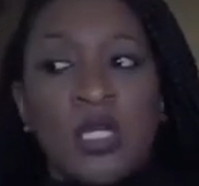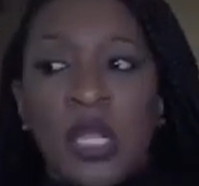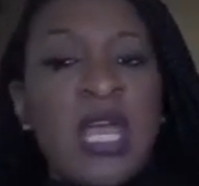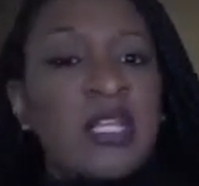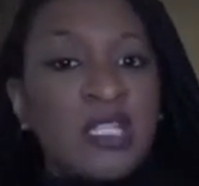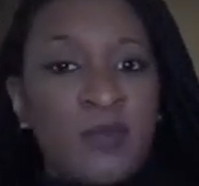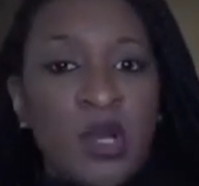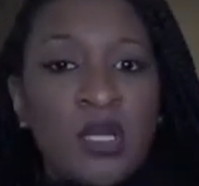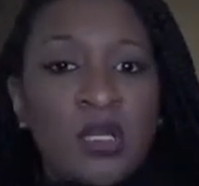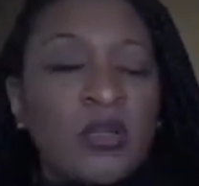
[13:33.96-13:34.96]

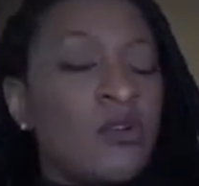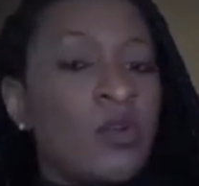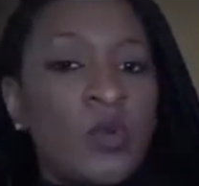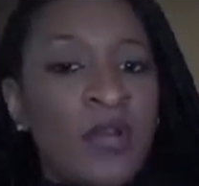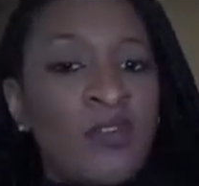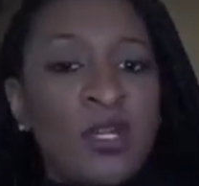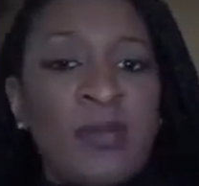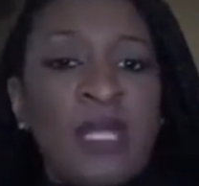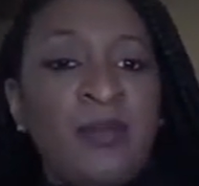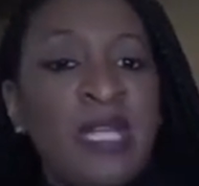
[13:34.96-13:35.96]
ex-partner, or whatever it
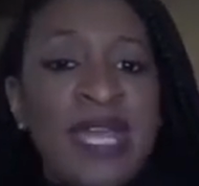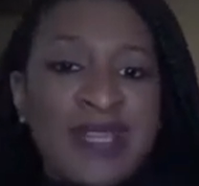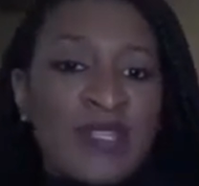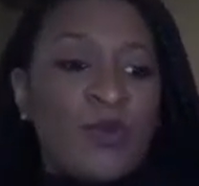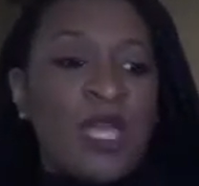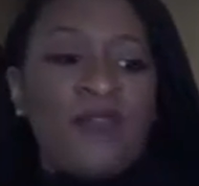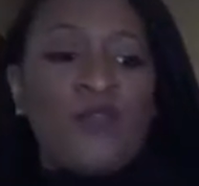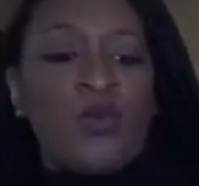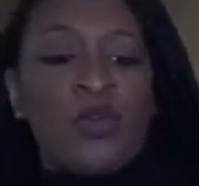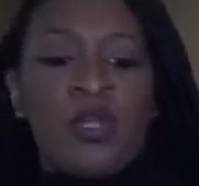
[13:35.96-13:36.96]
may be, ex-wife
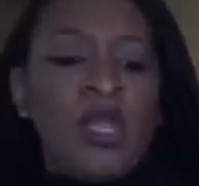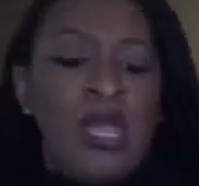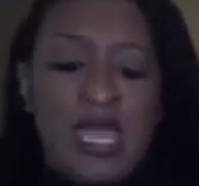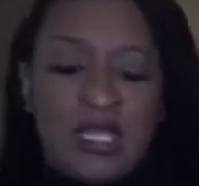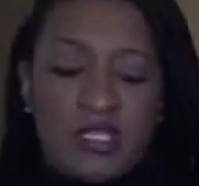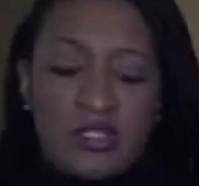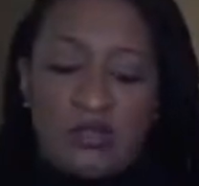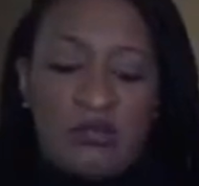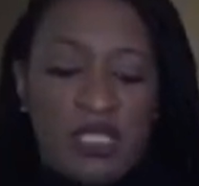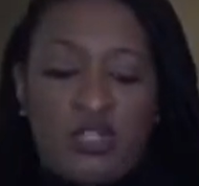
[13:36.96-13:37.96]
or
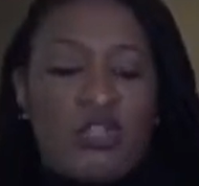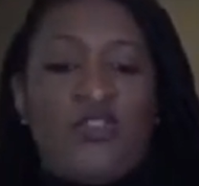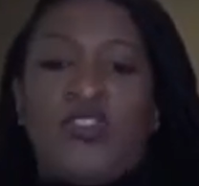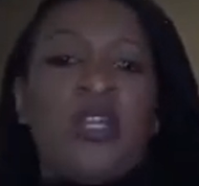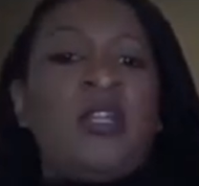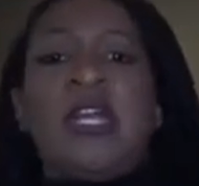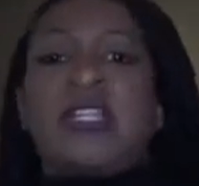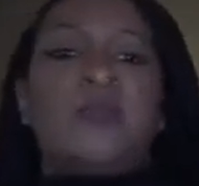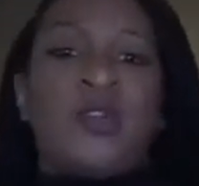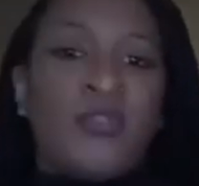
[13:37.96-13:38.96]
ex-girlfriend,
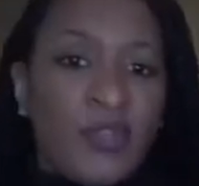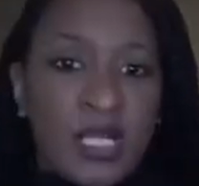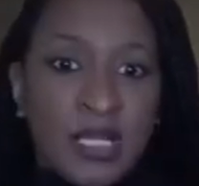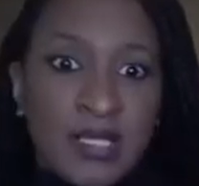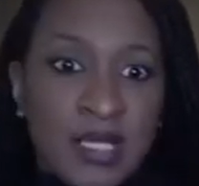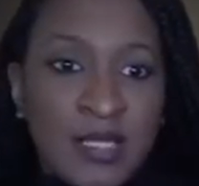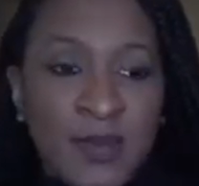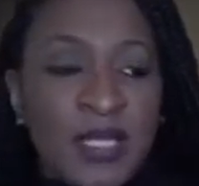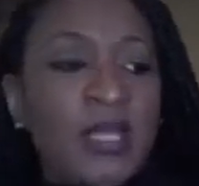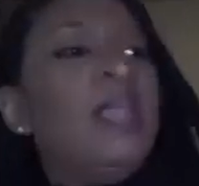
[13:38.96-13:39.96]
ex-boyfriend,
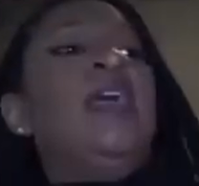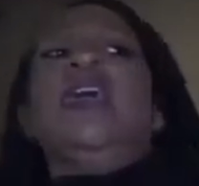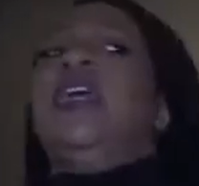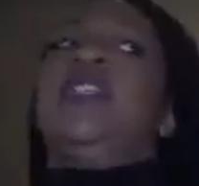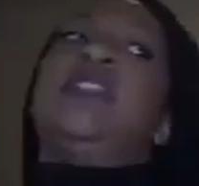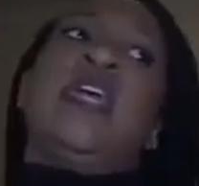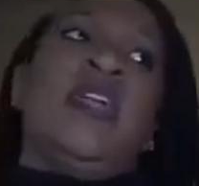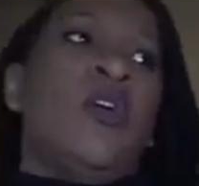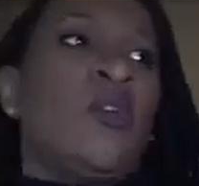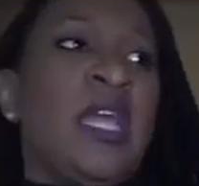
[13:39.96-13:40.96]
ex-husband, and
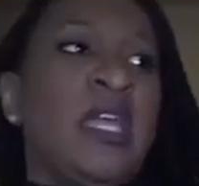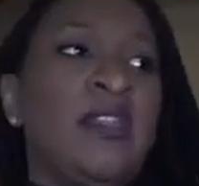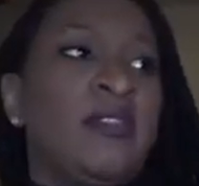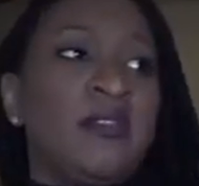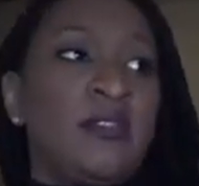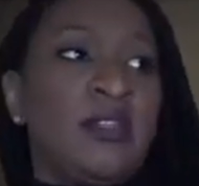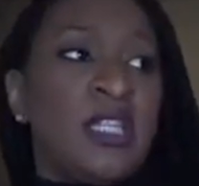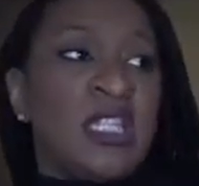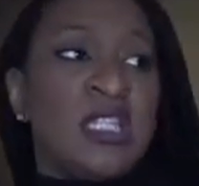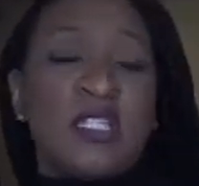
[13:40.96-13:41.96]
say, okay,
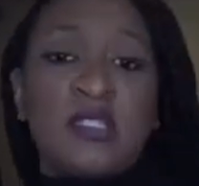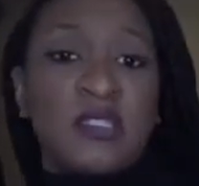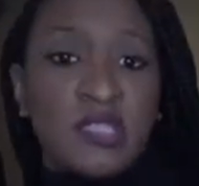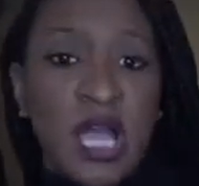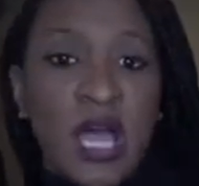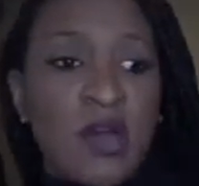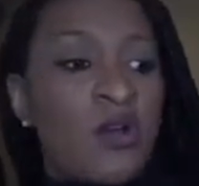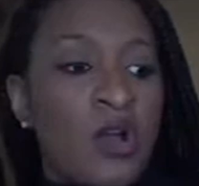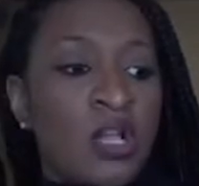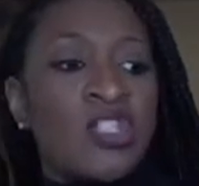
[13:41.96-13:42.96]

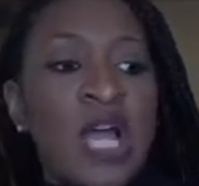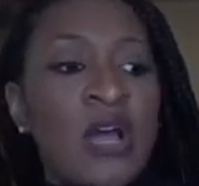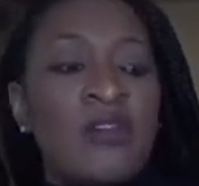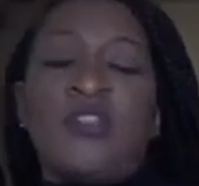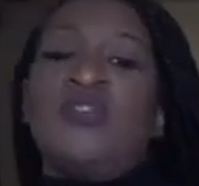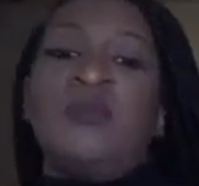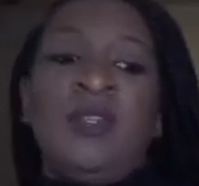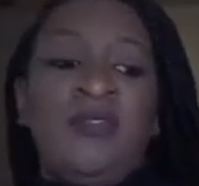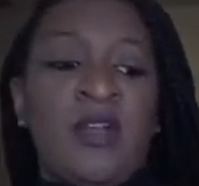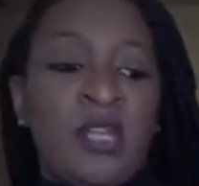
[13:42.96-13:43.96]
our child is going to
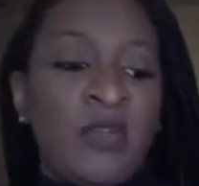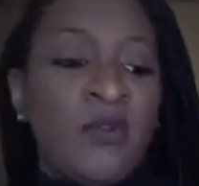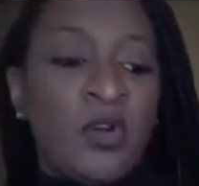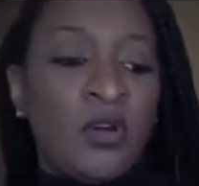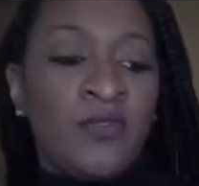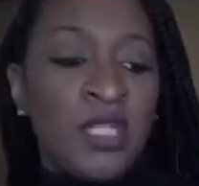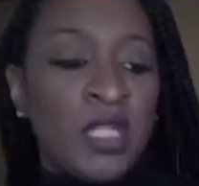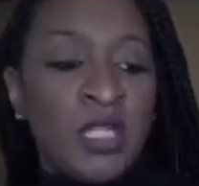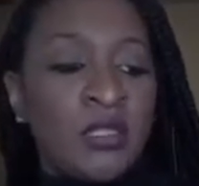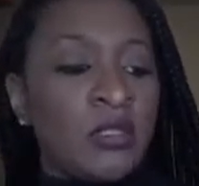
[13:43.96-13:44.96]
be very involved
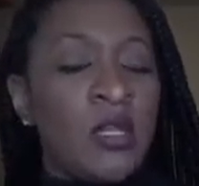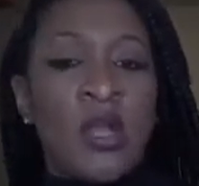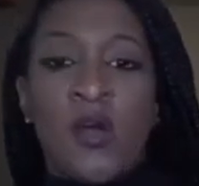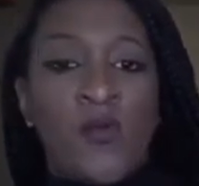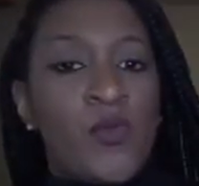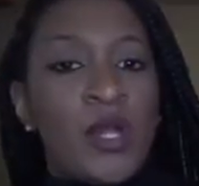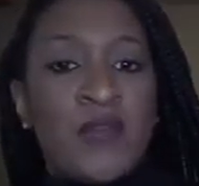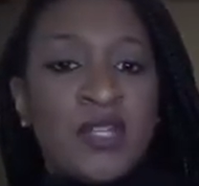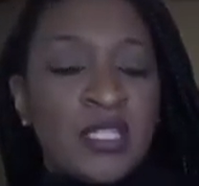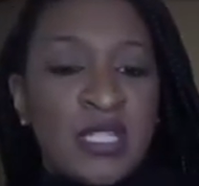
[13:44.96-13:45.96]
in
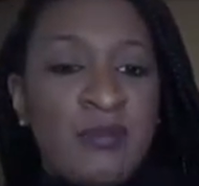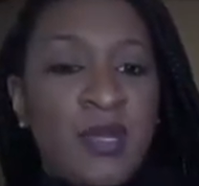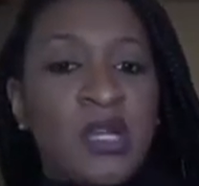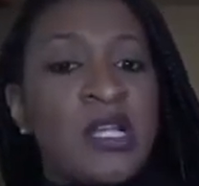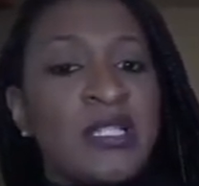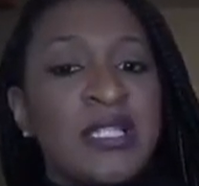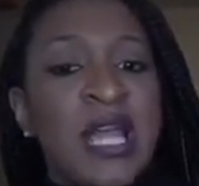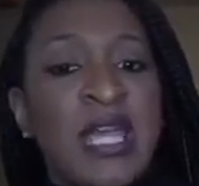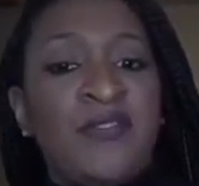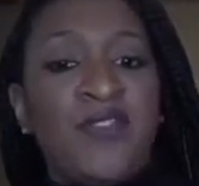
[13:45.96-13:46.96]
whatever the step parent's
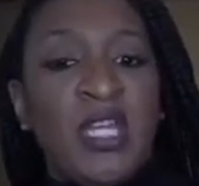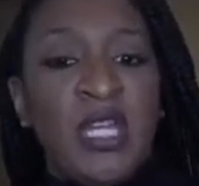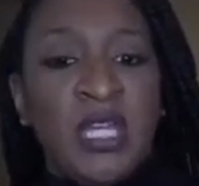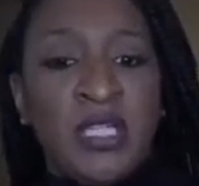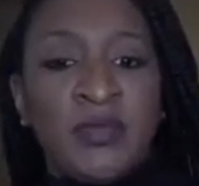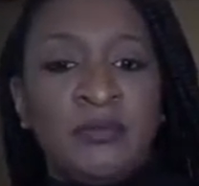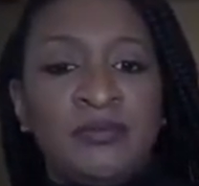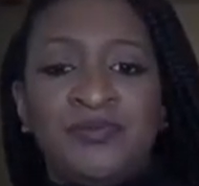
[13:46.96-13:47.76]
life, and